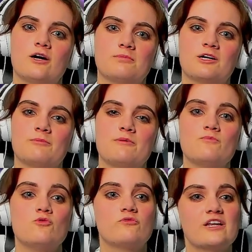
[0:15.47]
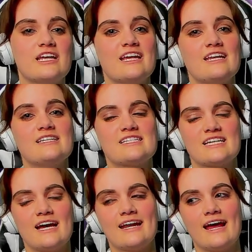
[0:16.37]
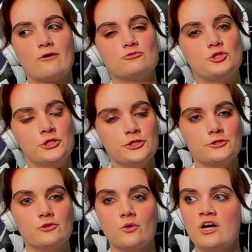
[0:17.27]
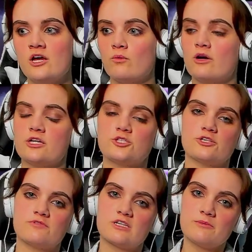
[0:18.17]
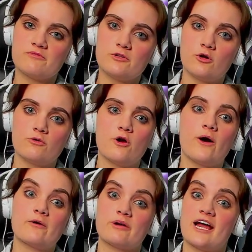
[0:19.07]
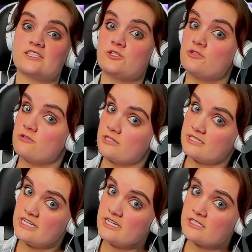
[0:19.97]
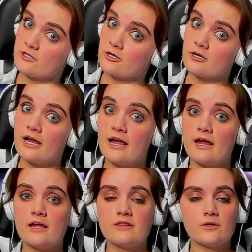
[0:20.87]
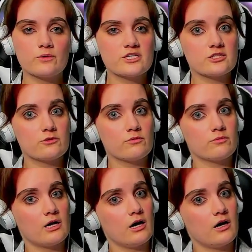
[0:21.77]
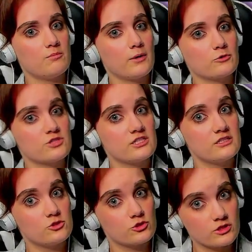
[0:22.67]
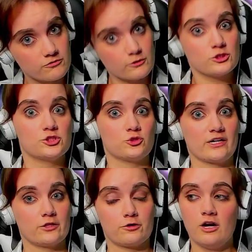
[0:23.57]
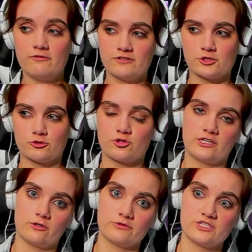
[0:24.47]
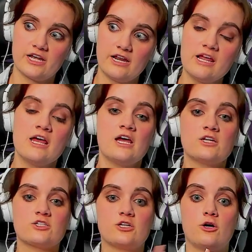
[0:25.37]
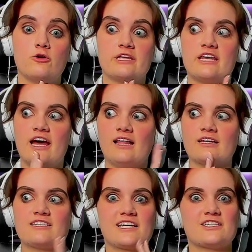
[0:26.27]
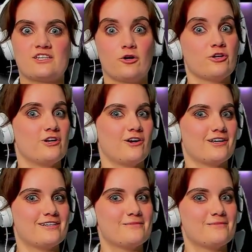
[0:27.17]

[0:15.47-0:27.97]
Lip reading: of the upcoming movie Inside Out 2, which, if some of you don't know, I reacted to the teaser, and they recently posted the first trailer, official trailer, we'll say. So, yeah, let's get started on